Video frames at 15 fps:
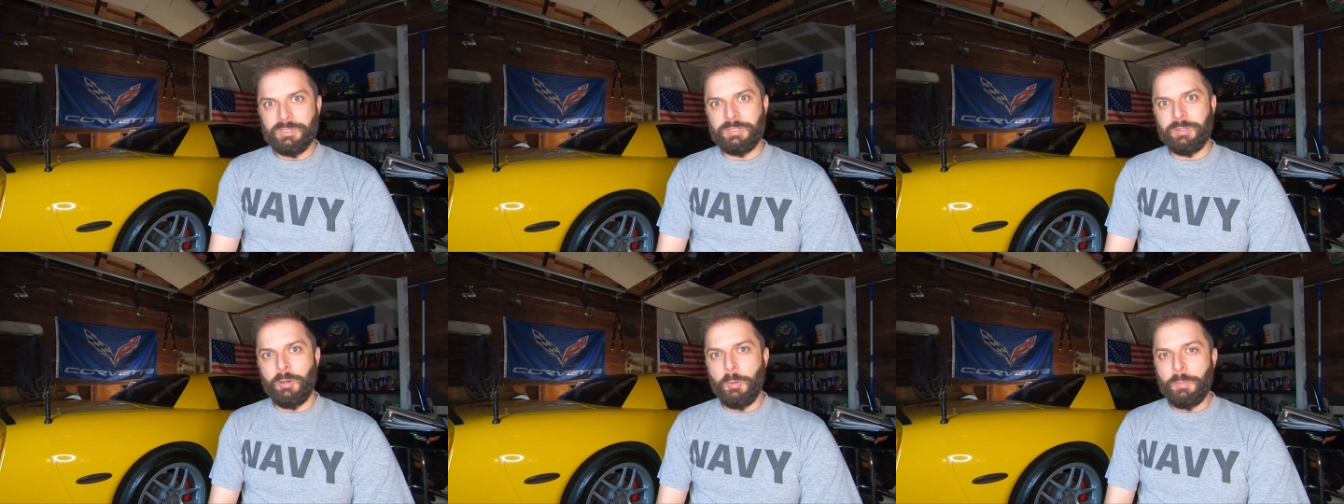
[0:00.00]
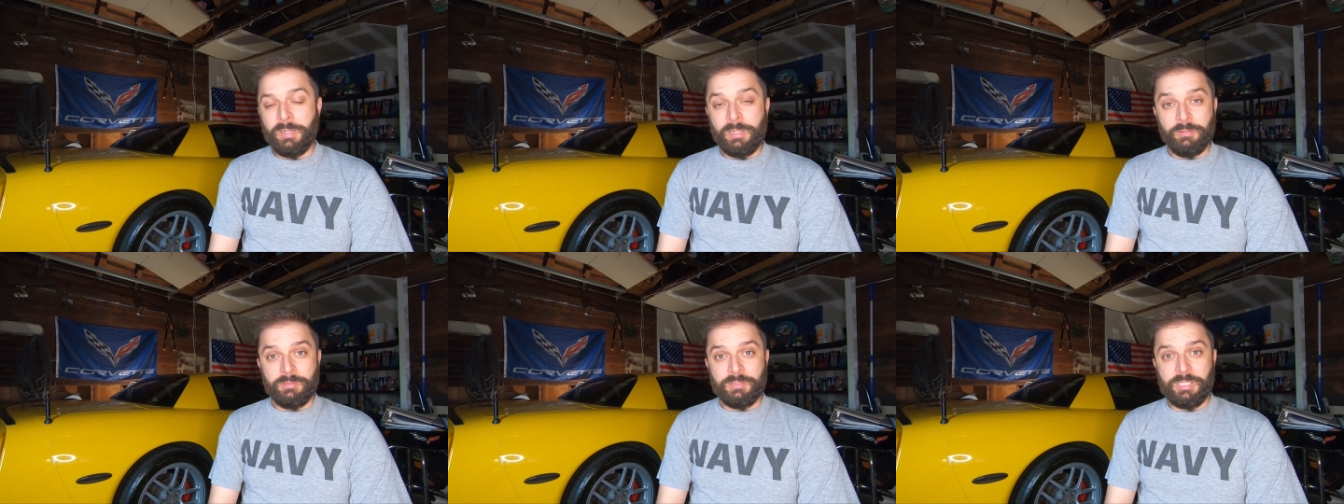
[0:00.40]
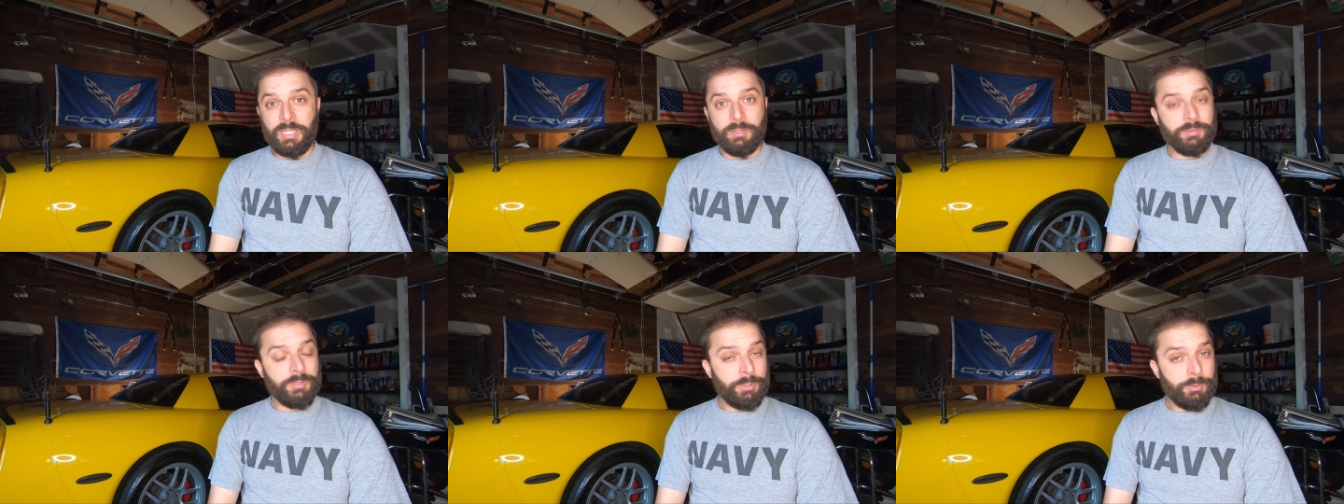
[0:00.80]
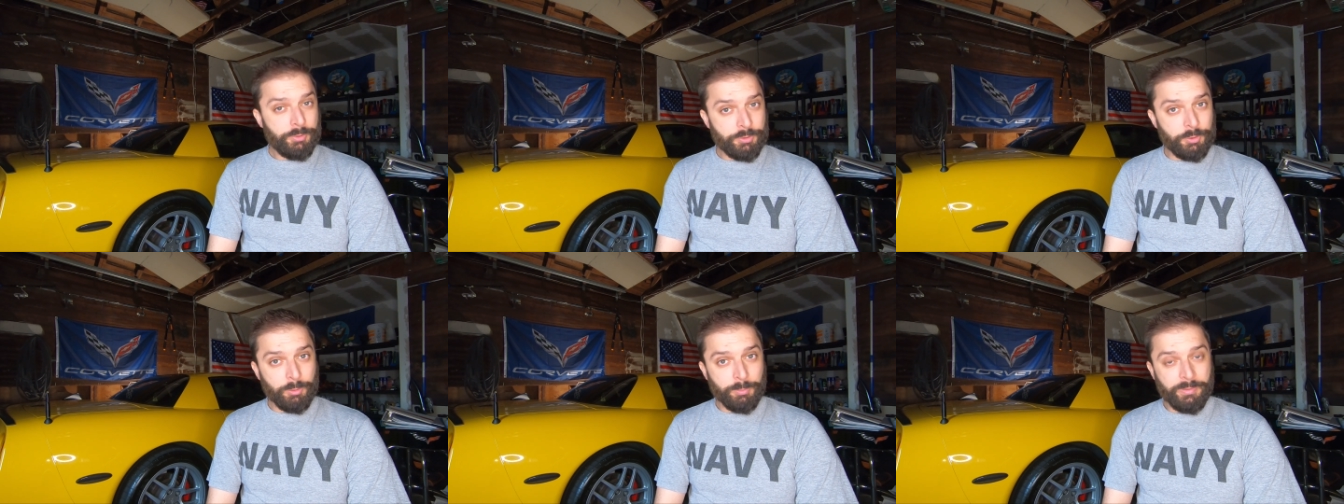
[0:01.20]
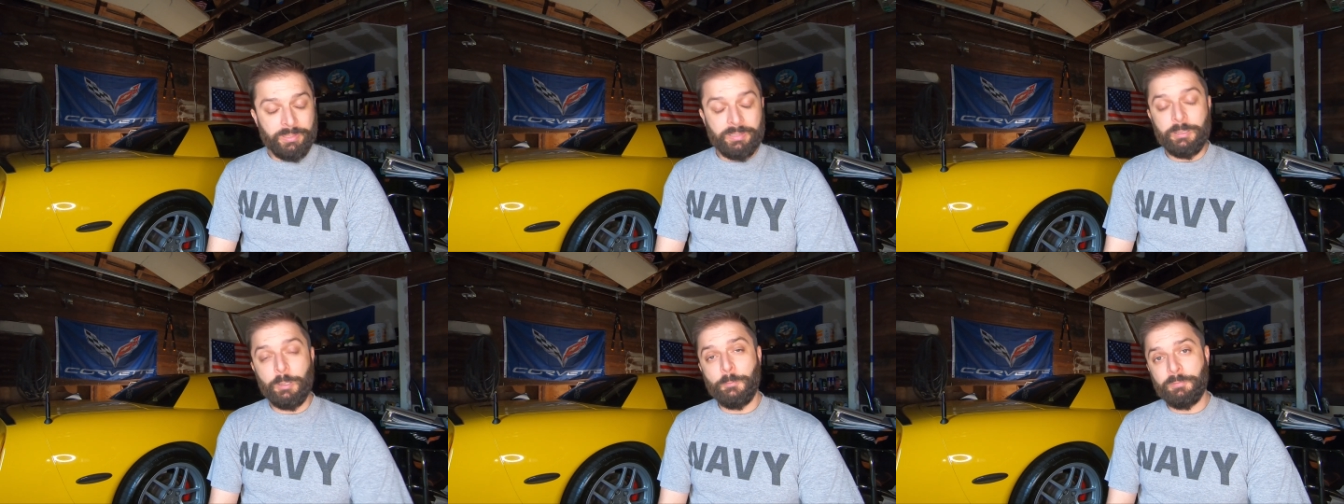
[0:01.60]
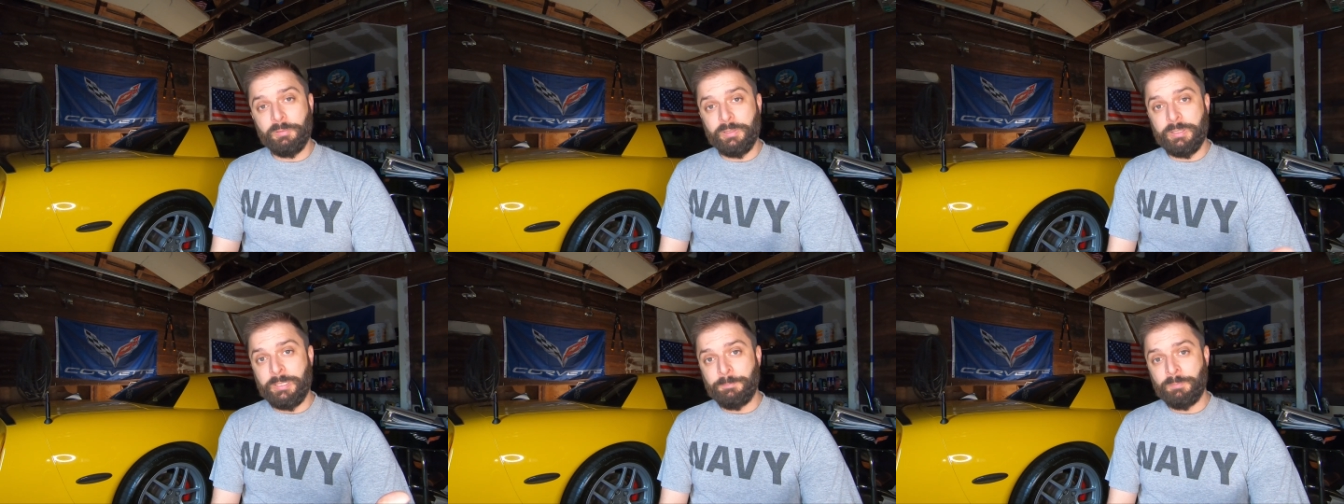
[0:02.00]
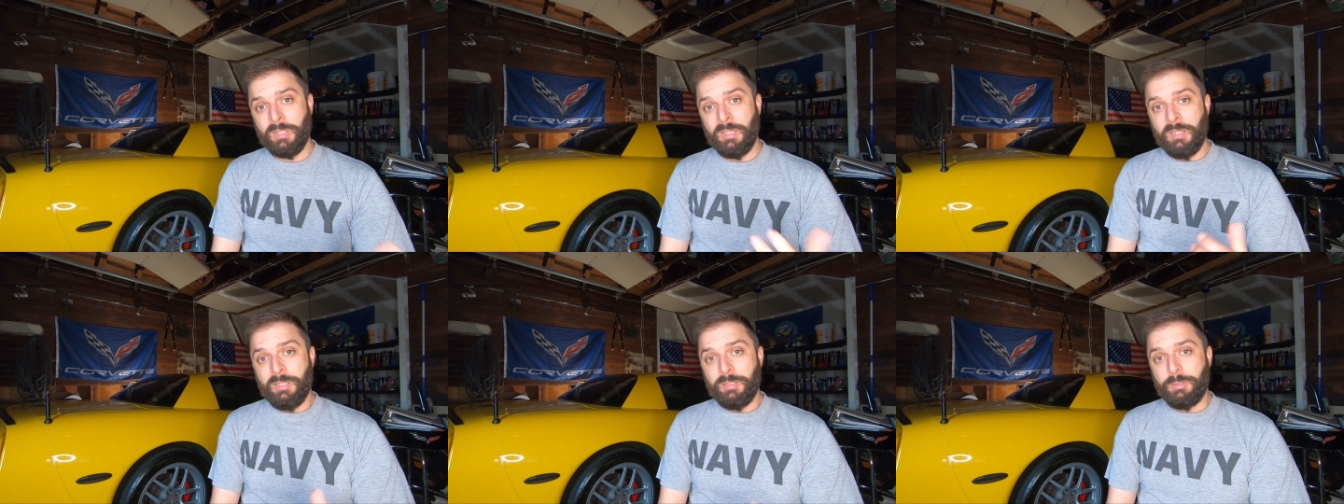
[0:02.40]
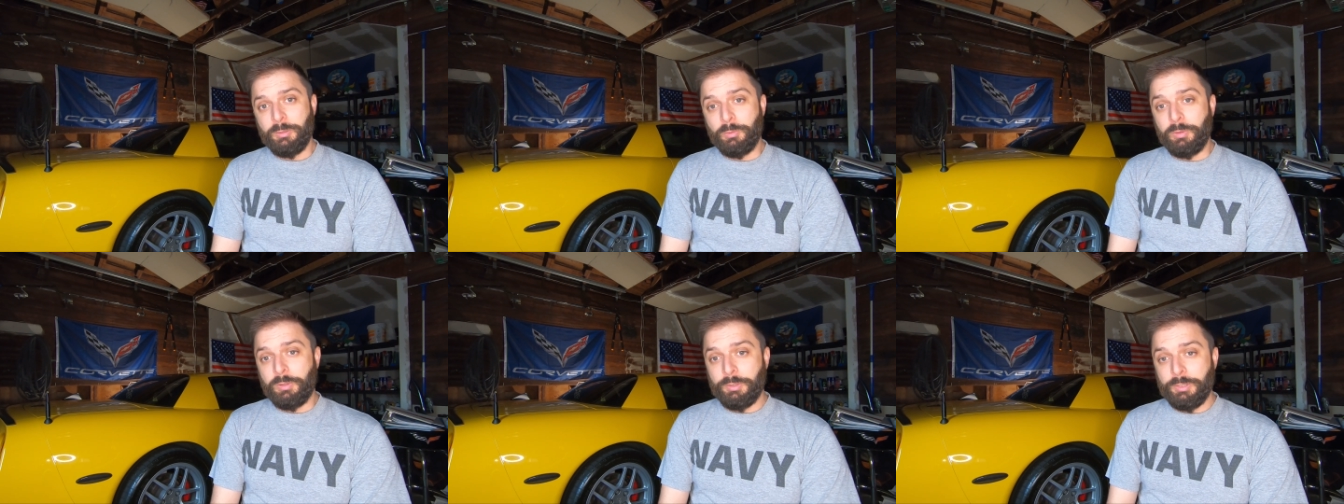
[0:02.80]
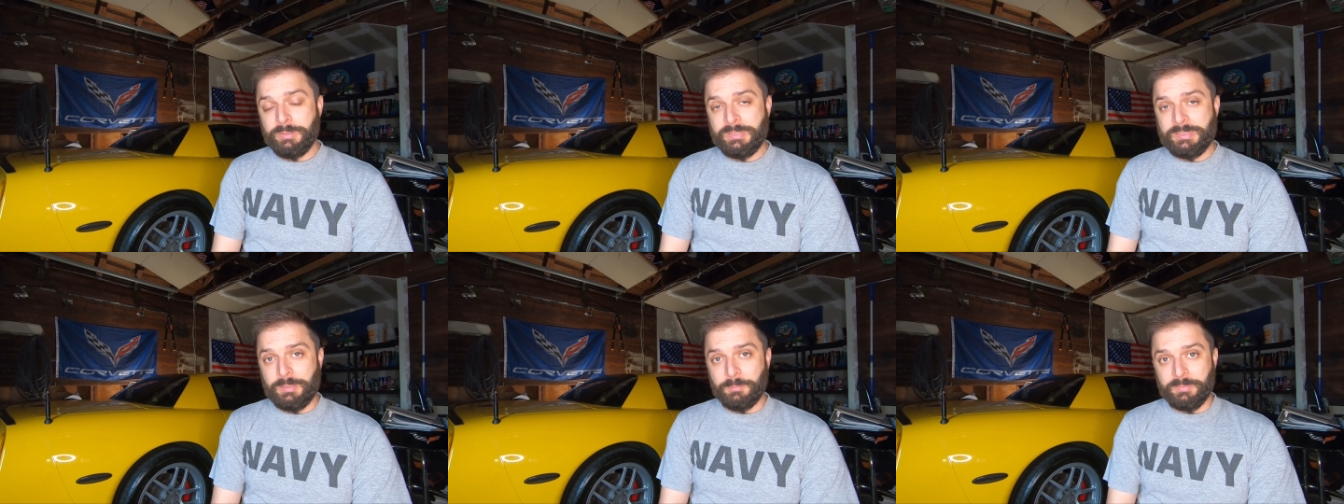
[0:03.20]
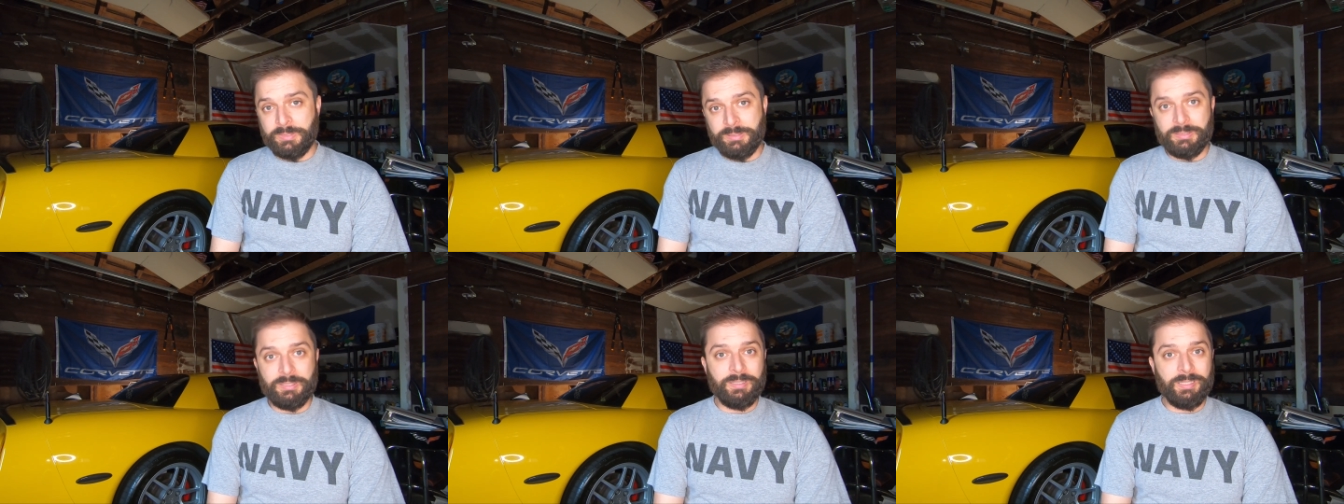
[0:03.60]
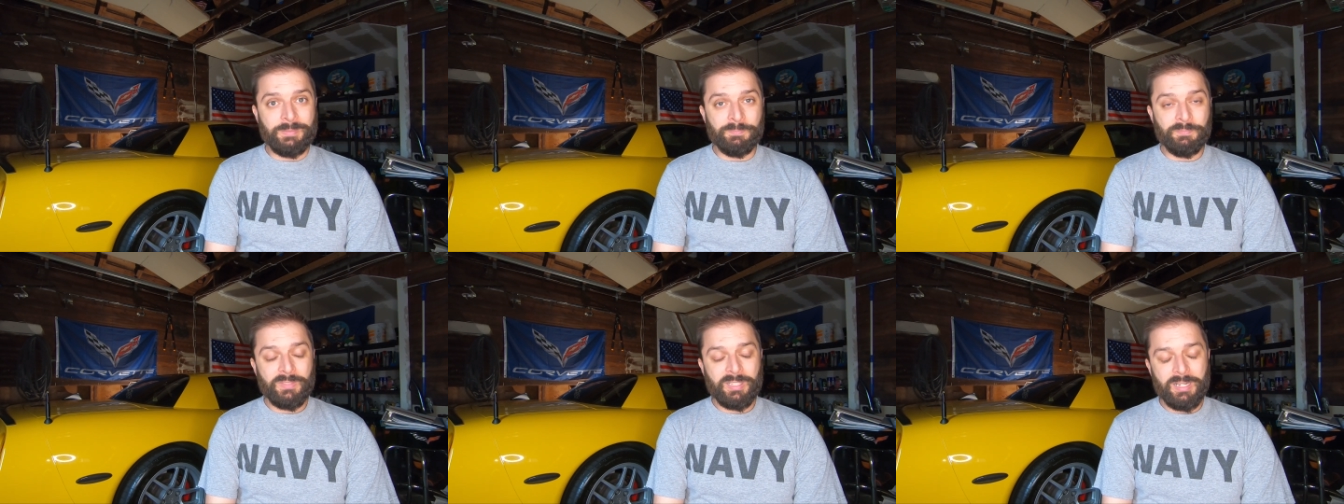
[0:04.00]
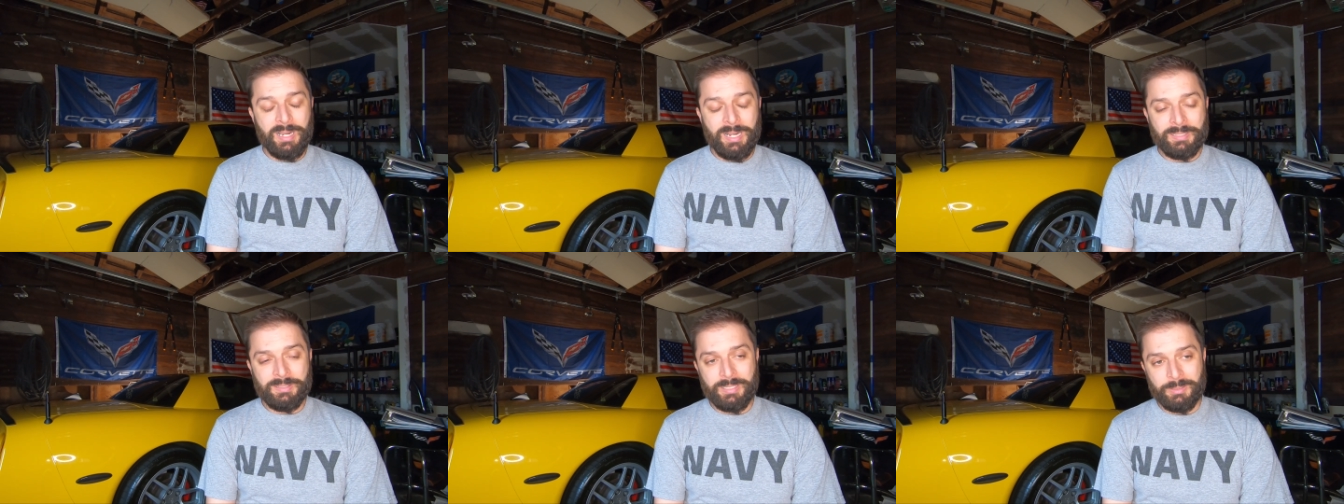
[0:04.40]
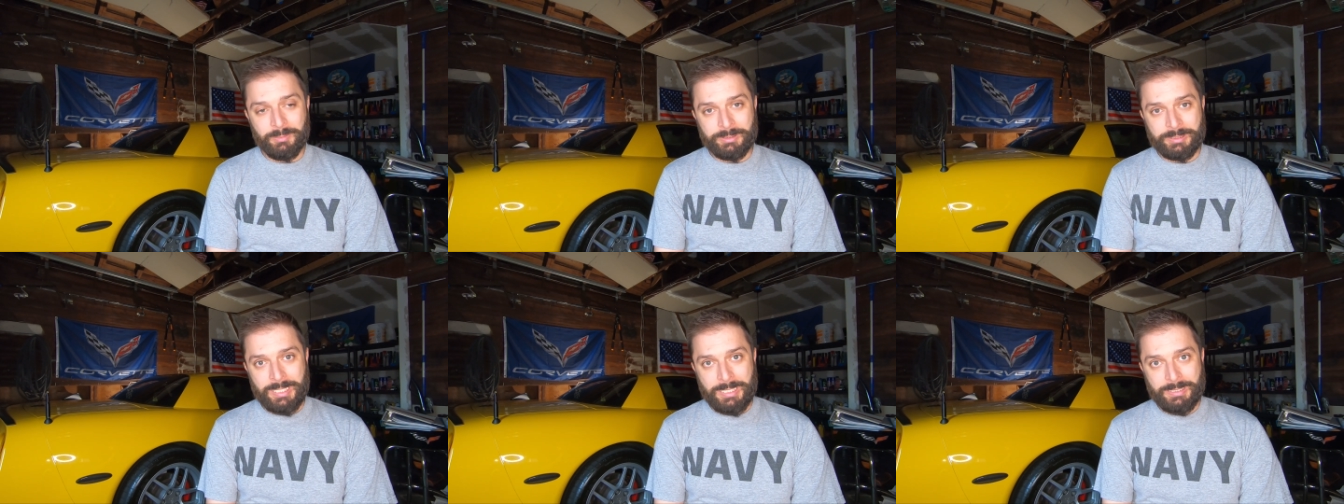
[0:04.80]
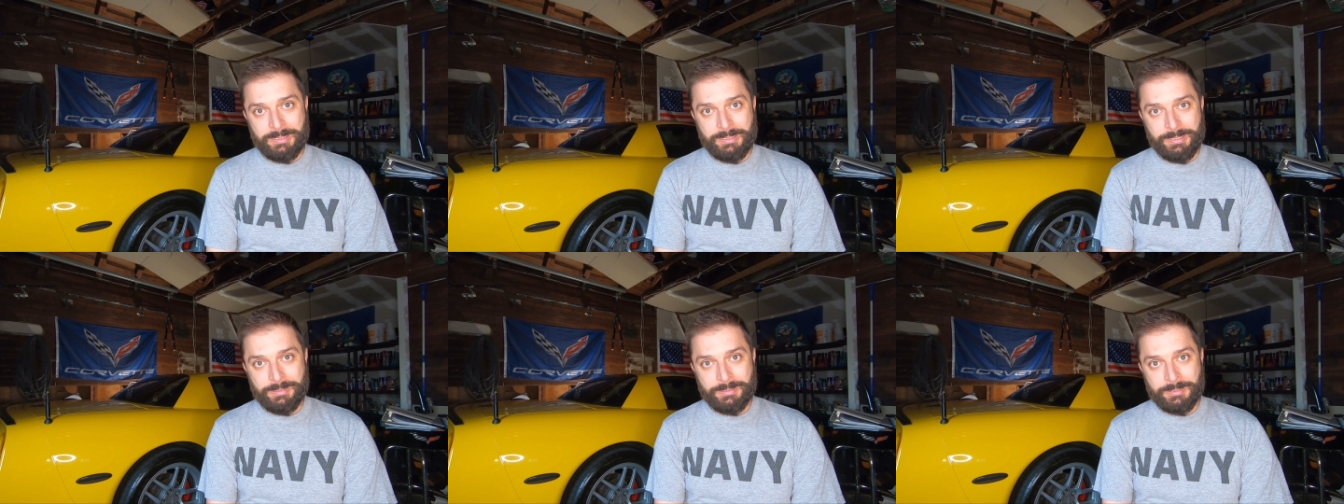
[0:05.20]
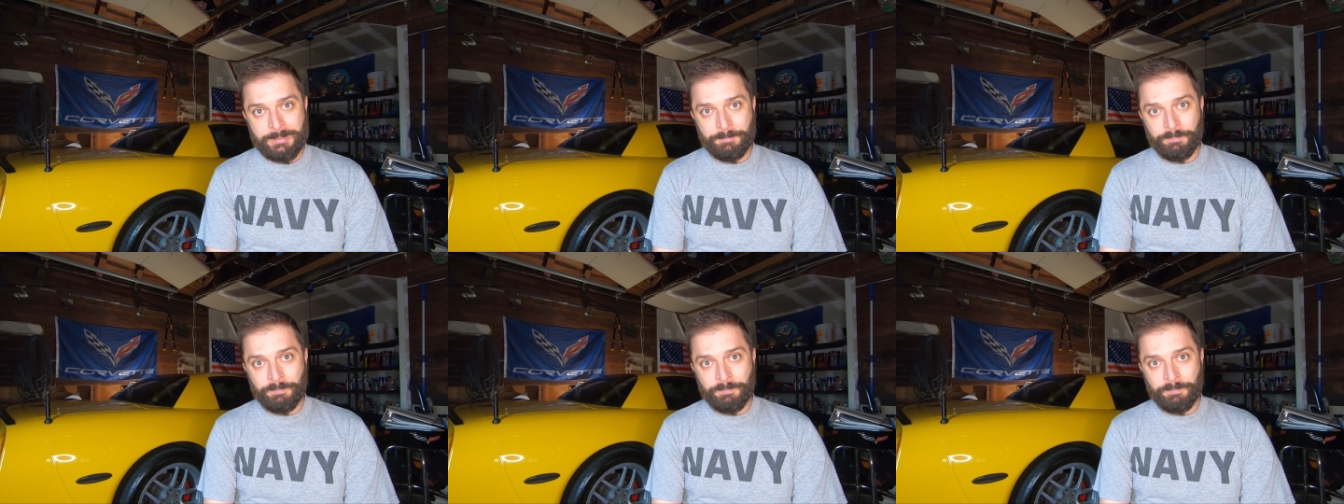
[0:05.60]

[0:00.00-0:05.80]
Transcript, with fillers: So I hope it didn't sound too stupid and hopefully you learned something today. I thought it was kind of neat